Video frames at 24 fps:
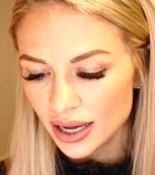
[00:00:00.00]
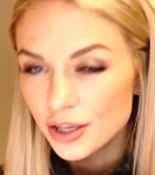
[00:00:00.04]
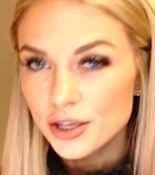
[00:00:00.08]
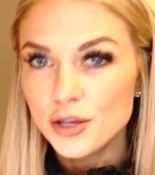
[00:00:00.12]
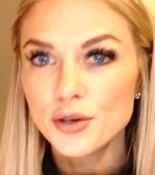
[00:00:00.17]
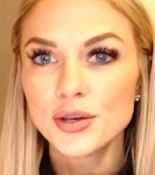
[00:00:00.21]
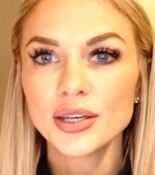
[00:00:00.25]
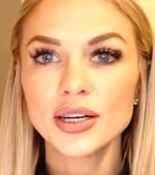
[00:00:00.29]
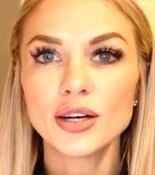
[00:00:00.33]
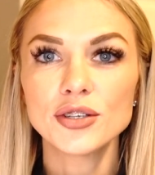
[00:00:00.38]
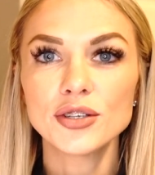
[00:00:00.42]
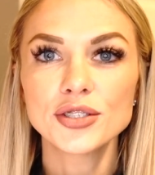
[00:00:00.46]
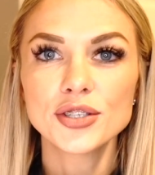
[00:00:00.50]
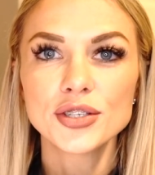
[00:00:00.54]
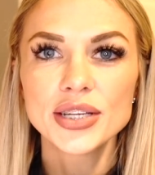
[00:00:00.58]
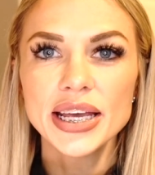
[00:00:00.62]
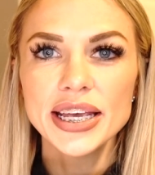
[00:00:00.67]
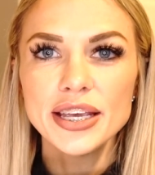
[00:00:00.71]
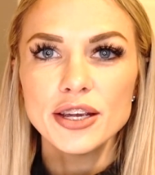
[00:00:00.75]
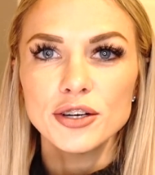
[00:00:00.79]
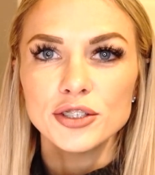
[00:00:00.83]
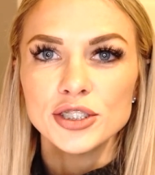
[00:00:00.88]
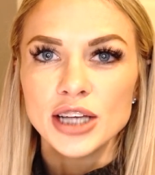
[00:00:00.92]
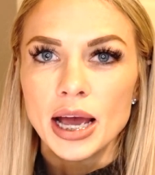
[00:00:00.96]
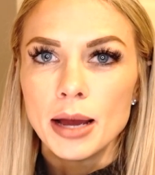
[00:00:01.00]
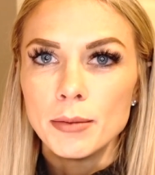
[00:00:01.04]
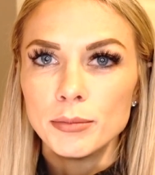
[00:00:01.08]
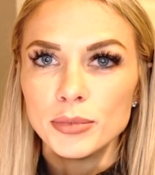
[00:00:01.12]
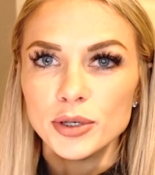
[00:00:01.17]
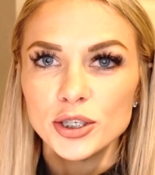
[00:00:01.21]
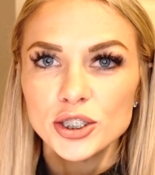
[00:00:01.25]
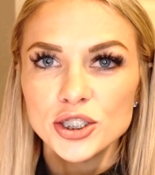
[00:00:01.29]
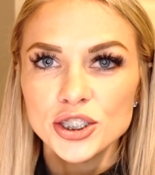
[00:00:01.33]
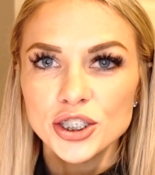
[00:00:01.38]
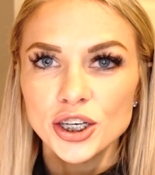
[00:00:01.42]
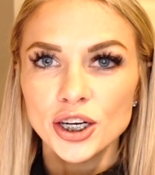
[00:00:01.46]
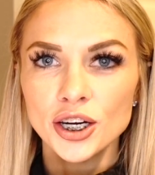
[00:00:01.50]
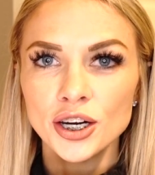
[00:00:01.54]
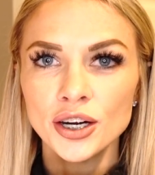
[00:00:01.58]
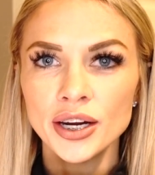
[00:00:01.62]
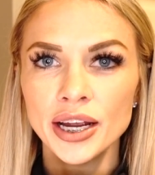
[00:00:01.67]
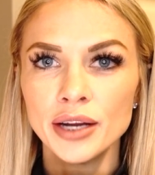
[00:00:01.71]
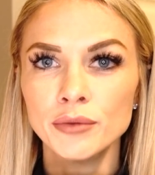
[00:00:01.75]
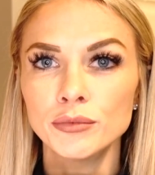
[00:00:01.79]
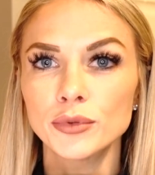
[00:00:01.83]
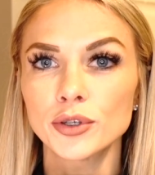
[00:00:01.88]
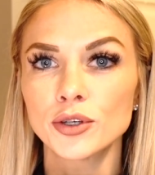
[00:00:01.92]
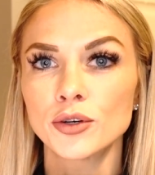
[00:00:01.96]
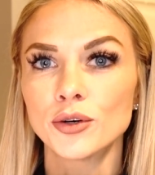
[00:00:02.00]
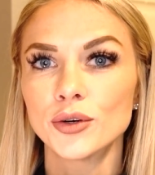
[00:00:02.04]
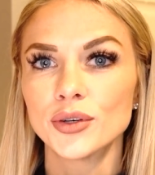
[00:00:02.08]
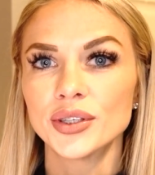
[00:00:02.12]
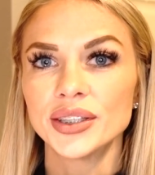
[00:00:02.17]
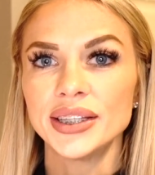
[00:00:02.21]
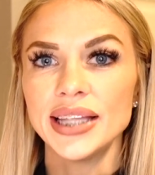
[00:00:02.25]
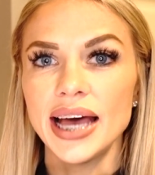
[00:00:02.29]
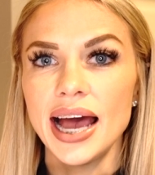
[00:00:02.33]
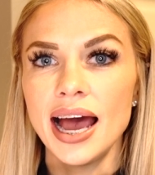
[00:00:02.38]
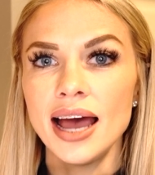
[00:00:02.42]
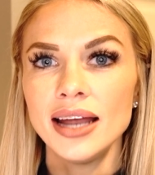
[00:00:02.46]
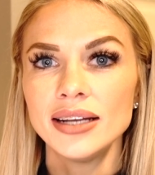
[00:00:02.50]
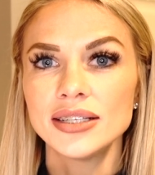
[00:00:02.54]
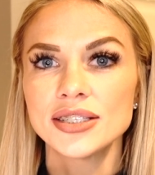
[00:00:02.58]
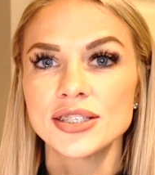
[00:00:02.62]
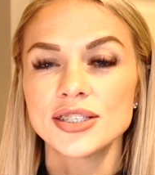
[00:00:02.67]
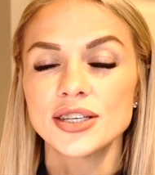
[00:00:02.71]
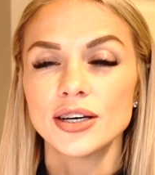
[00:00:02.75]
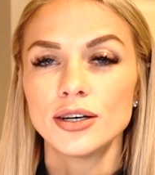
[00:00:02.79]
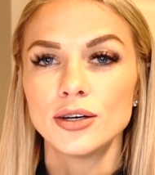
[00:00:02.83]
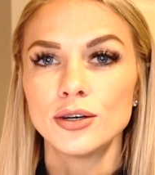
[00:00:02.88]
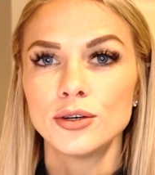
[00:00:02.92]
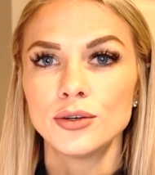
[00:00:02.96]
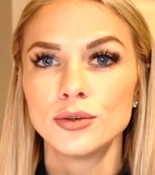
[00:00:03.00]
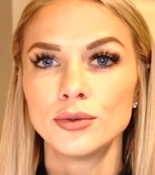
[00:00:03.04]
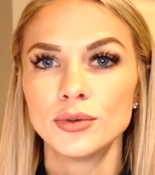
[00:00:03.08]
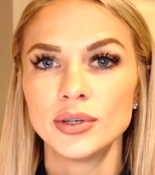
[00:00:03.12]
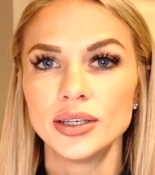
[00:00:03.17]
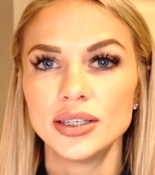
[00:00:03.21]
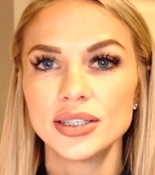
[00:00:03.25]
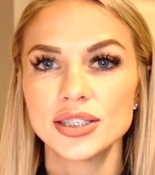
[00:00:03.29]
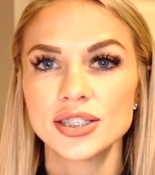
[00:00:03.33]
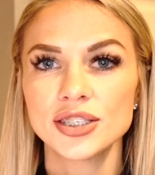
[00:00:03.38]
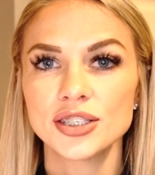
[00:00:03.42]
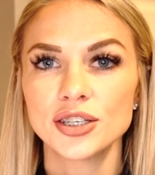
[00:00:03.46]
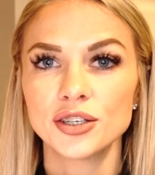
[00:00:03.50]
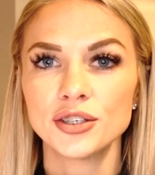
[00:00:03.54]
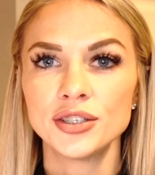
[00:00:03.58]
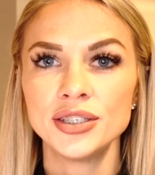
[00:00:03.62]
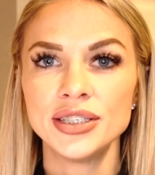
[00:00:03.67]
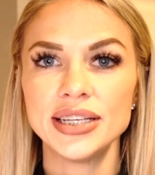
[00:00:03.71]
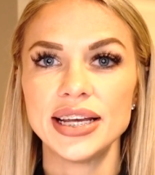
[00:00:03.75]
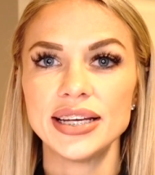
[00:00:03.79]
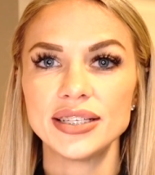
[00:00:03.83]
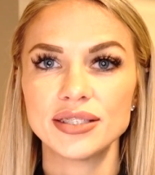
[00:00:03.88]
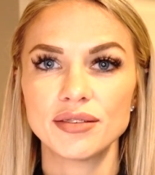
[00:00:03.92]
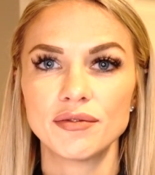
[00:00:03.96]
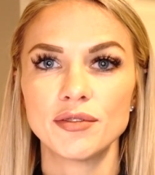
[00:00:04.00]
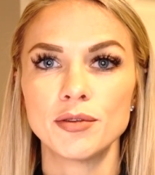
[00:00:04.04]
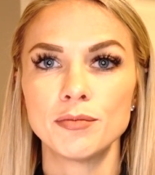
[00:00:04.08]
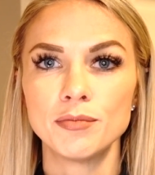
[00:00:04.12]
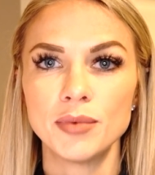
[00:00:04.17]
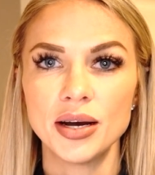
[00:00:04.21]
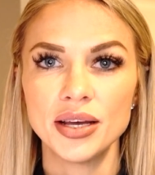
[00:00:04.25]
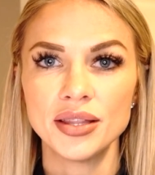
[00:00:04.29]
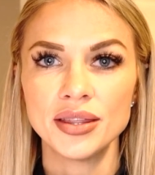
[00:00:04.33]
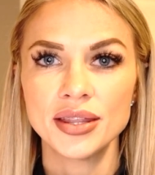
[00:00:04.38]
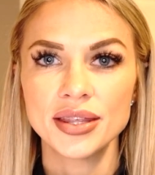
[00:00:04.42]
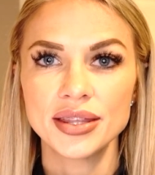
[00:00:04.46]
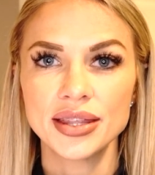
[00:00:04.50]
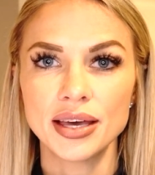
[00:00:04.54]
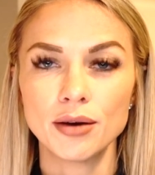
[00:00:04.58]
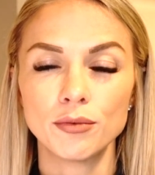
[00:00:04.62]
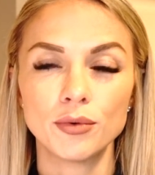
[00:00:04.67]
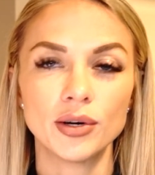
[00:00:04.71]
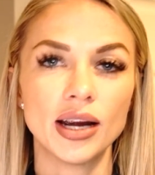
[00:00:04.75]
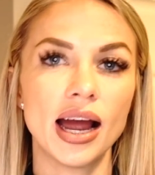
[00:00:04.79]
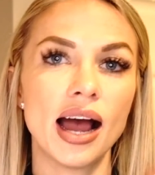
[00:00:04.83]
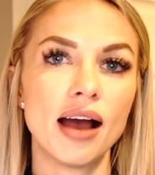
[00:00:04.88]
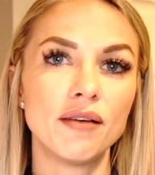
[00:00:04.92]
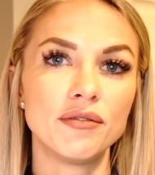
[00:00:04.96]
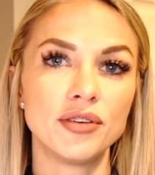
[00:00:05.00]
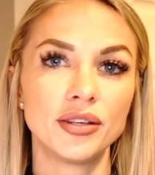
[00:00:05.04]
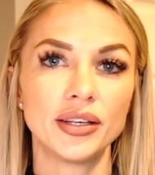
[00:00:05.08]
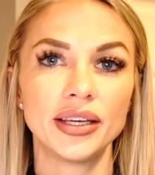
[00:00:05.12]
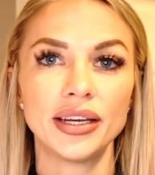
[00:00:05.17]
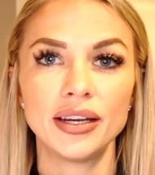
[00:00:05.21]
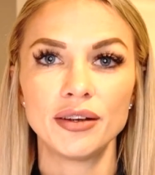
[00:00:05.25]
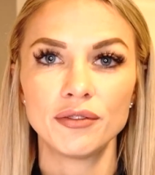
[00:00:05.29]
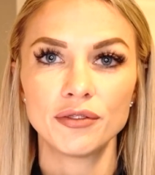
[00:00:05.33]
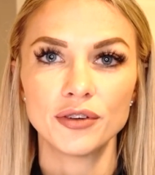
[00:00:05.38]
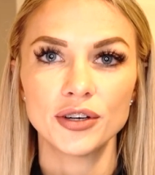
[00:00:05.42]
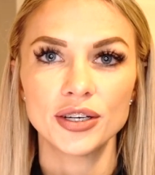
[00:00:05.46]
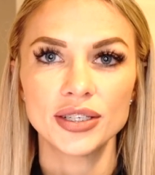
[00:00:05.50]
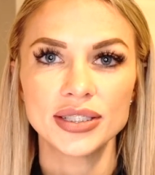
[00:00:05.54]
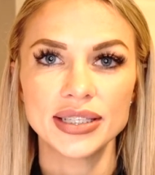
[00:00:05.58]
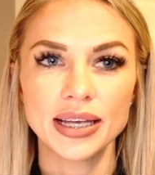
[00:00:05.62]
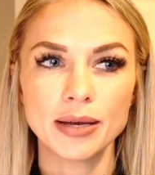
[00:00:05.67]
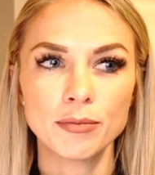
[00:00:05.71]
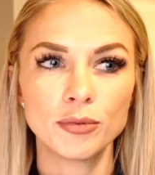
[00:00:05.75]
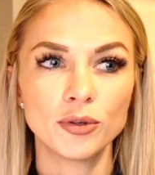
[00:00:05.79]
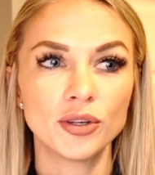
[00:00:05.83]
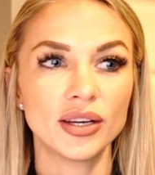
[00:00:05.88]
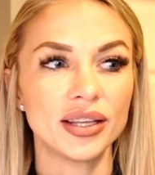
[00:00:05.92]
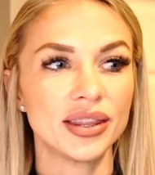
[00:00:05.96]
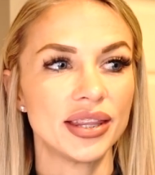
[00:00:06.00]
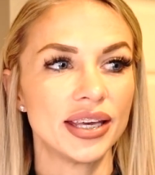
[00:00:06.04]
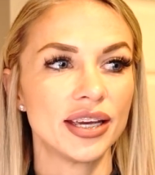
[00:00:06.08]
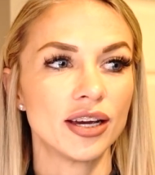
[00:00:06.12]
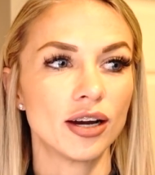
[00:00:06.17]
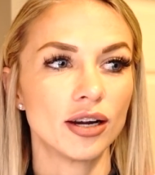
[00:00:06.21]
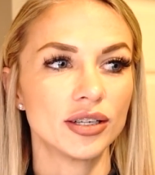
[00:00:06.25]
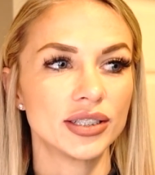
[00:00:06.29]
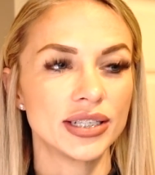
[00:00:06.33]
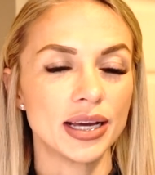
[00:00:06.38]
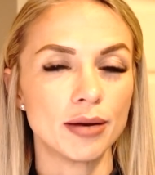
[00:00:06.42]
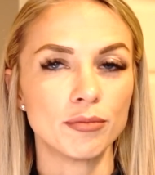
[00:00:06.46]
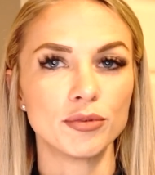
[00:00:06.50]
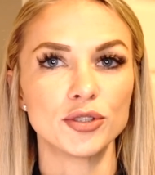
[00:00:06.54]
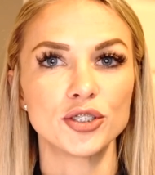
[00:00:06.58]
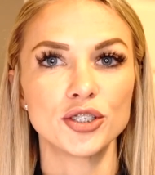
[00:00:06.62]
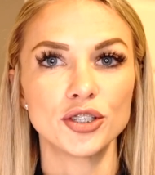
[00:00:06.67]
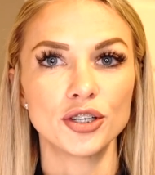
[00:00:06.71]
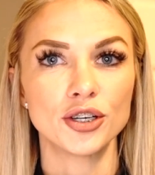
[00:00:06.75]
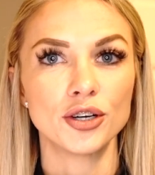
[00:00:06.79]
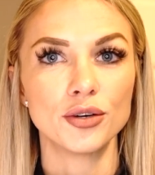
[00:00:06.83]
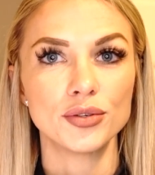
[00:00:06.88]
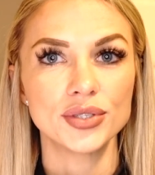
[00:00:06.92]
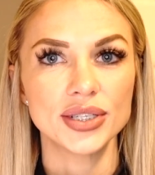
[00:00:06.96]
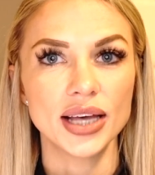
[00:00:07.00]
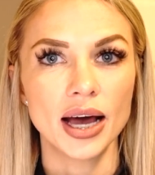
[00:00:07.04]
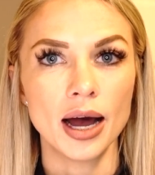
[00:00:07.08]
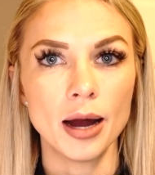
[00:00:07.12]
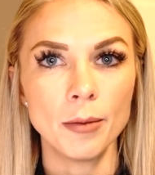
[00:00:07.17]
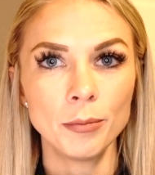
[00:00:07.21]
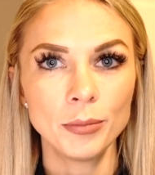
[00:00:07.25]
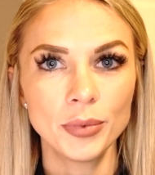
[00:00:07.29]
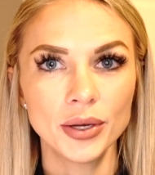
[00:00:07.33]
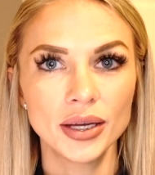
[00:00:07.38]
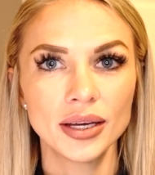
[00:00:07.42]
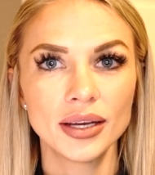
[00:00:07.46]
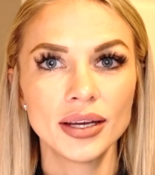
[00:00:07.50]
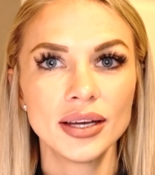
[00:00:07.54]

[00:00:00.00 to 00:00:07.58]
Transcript: You can also take your temperature and record that. So certain days of the month that we're ovulating, for example, I think our temperature goes up.